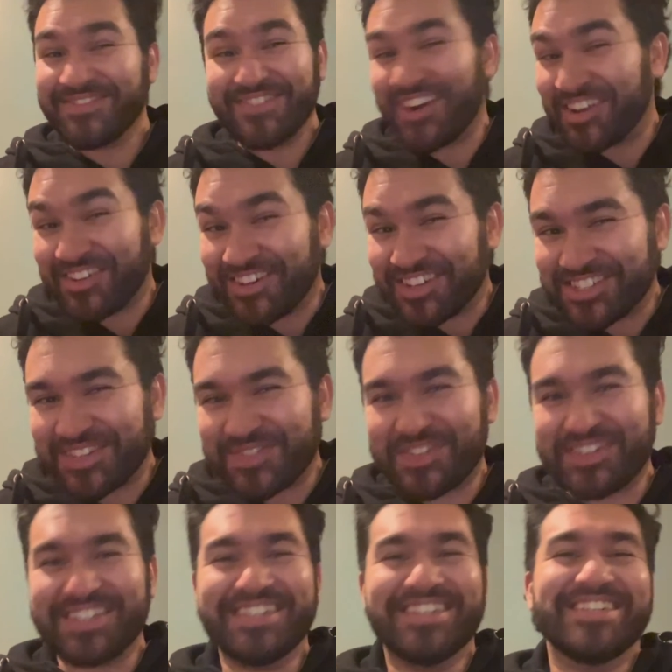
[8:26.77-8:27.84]
Very
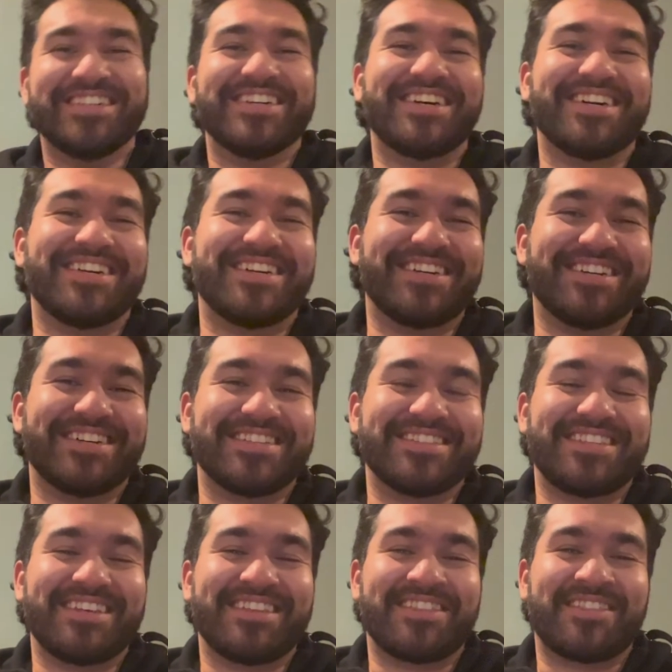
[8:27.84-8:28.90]
questionable.
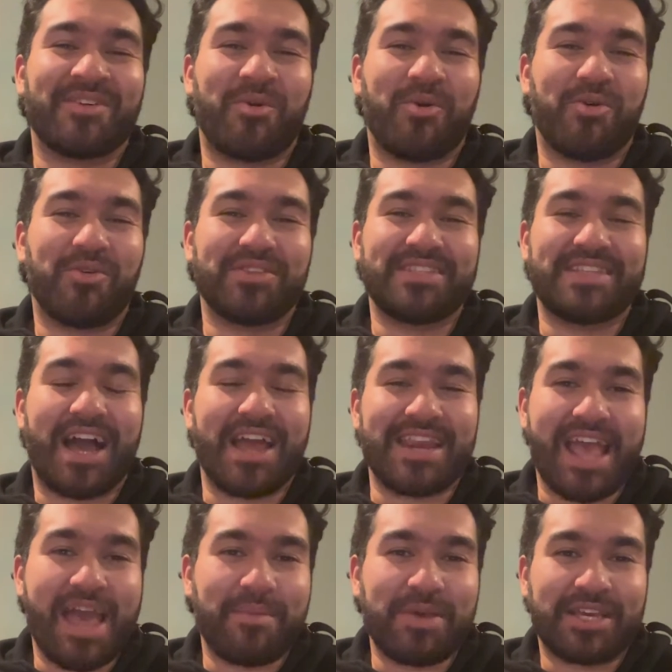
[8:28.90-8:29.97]
The whole
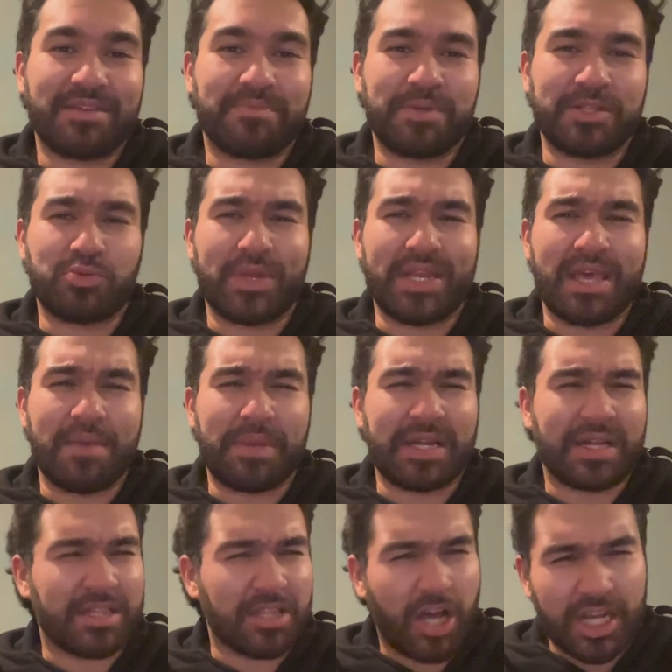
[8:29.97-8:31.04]
dynamic between him
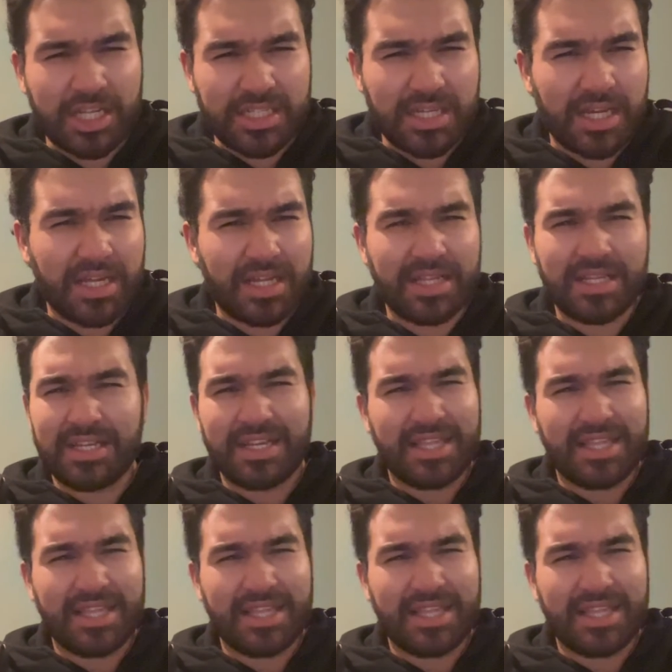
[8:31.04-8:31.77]
and Glukta,